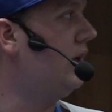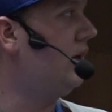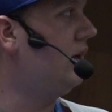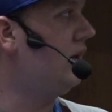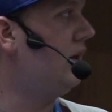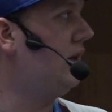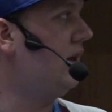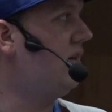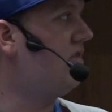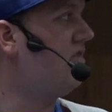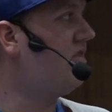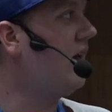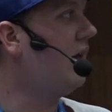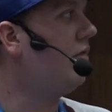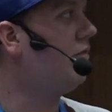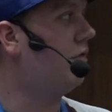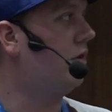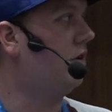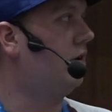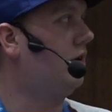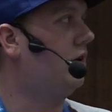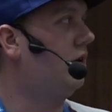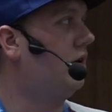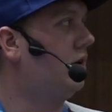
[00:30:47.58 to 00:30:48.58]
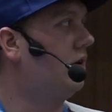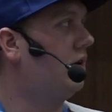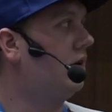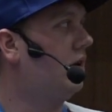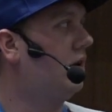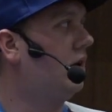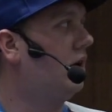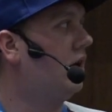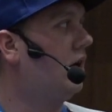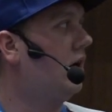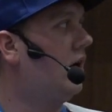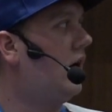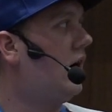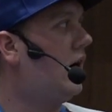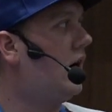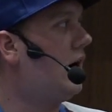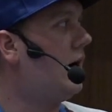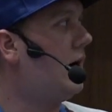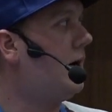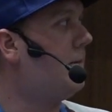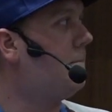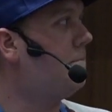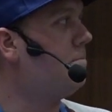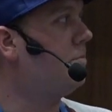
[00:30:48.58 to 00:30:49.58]
in D7,
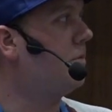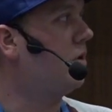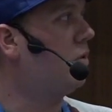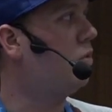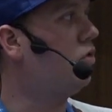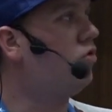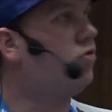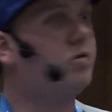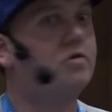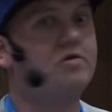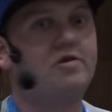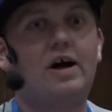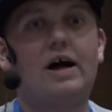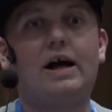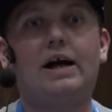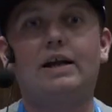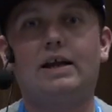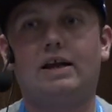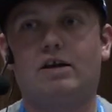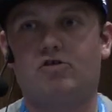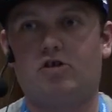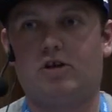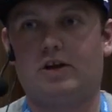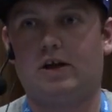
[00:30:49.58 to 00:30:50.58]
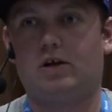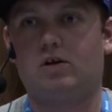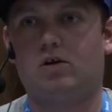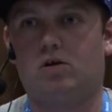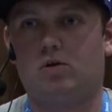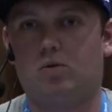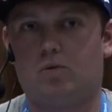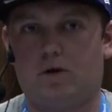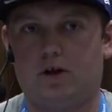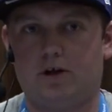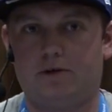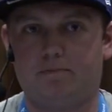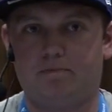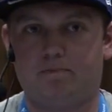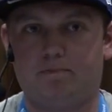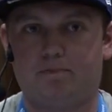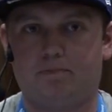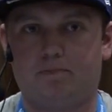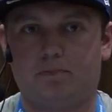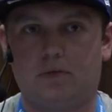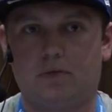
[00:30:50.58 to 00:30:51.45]
which was a highly critical one.